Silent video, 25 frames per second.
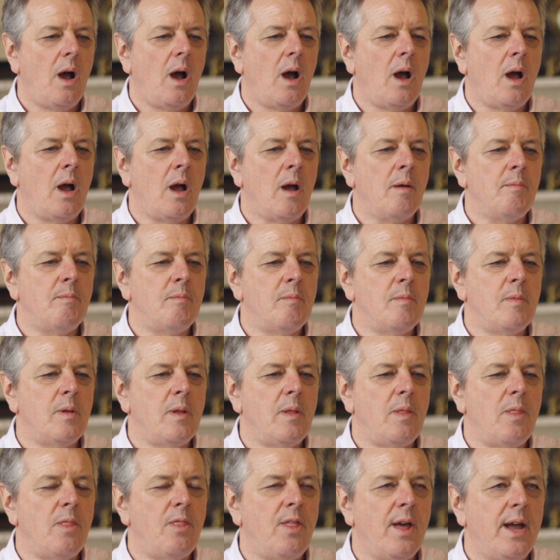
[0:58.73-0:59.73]

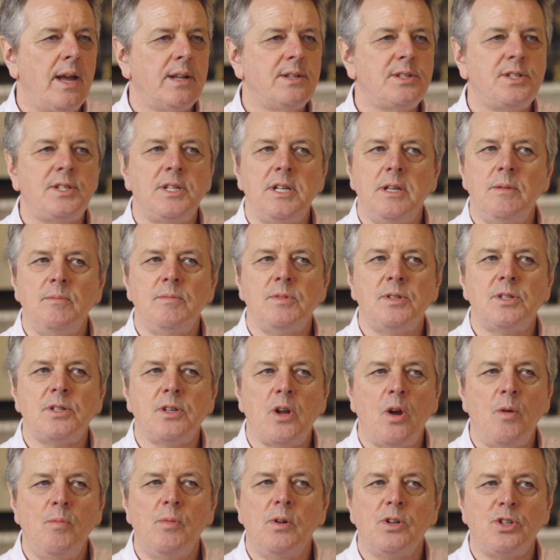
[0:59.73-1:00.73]
that seems
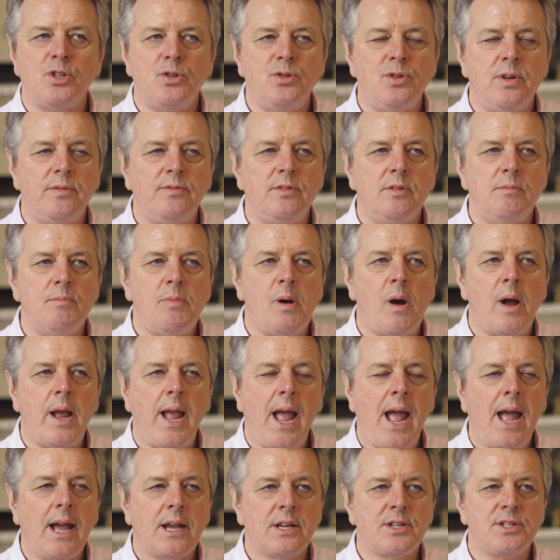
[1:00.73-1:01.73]
so much driven by
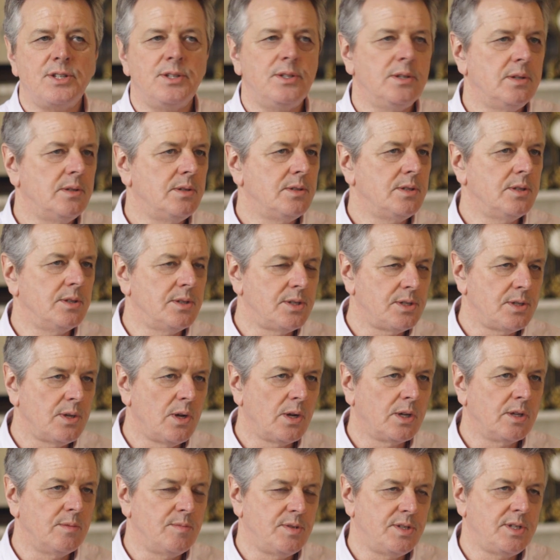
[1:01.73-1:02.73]
accident and
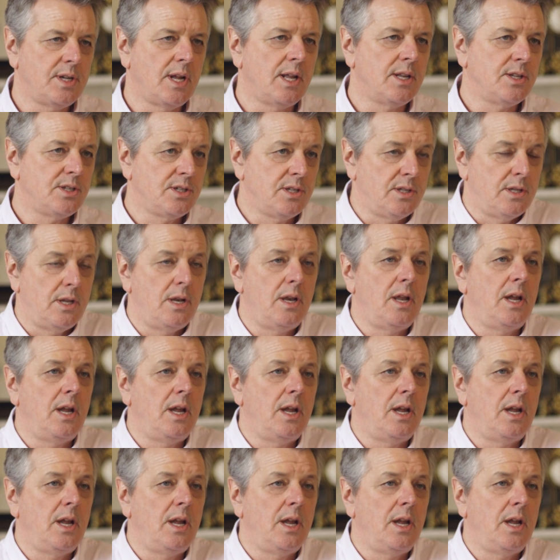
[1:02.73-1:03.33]
circumstance and the